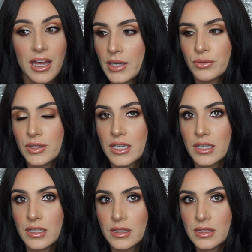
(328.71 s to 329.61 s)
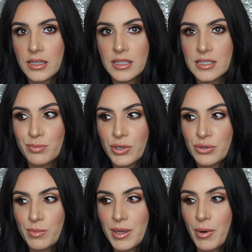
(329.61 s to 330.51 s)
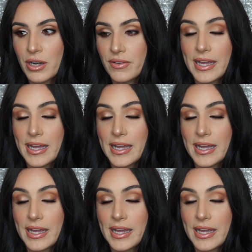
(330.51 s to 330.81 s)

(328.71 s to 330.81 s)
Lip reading: I don't think that this brush would be a part of it.